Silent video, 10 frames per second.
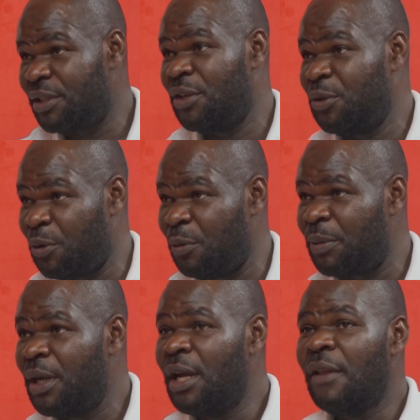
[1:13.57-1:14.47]
Europe,
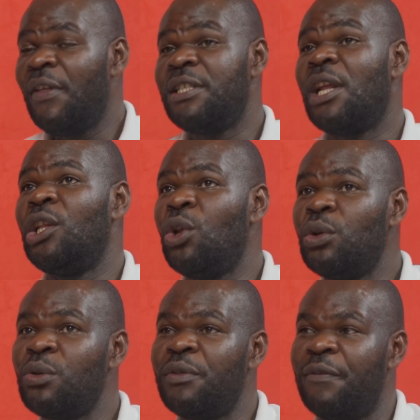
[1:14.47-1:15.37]
there is a
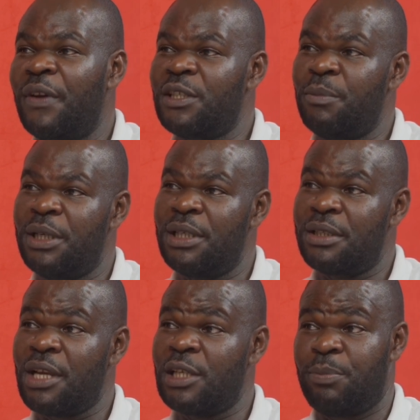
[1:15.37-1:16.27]
lot of investment in
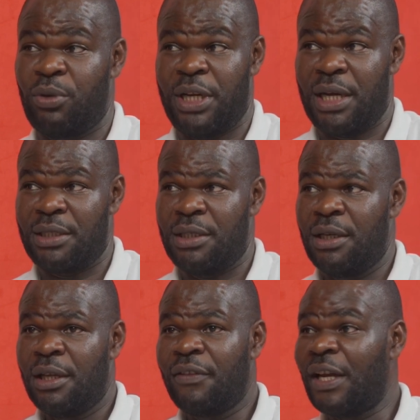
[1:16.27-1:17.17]
SaaS products.
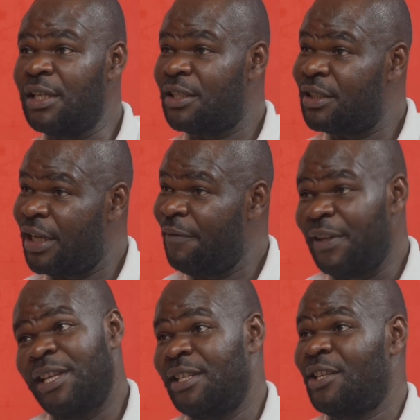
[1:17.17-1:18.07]
That is,
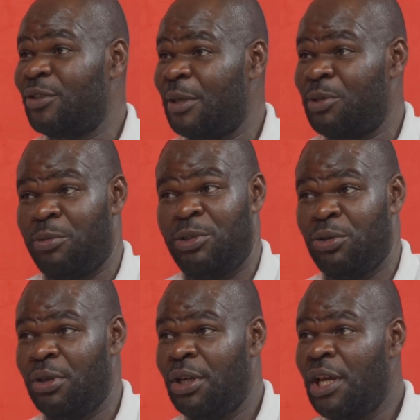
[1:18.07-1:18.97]
everything is now
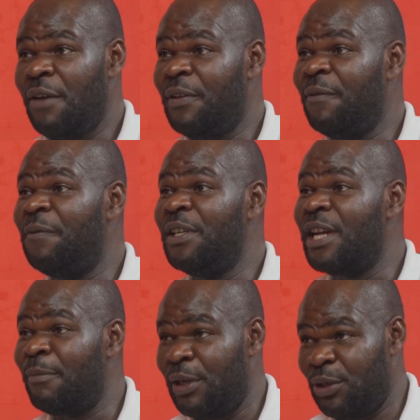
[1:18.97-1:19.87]
subscription. Yes. Even
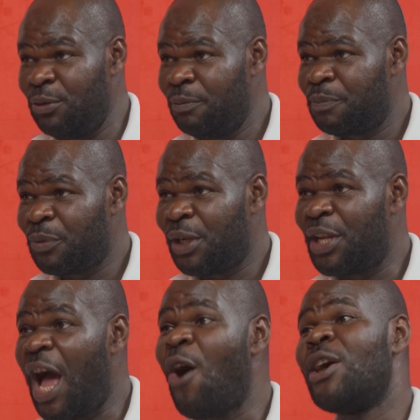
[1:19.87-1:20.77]
VW
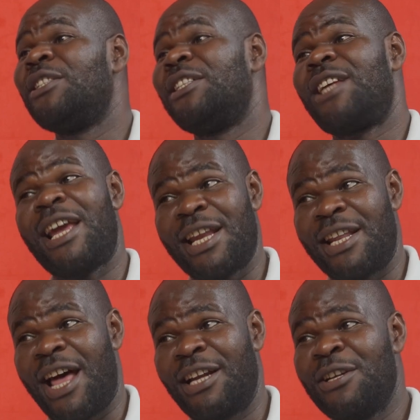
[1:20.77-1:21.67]
now has
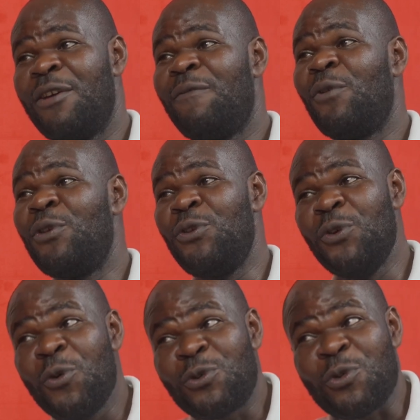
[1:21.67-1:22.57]
decided that for
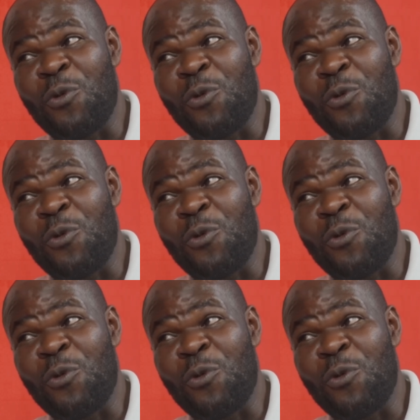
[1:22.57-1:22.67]
you to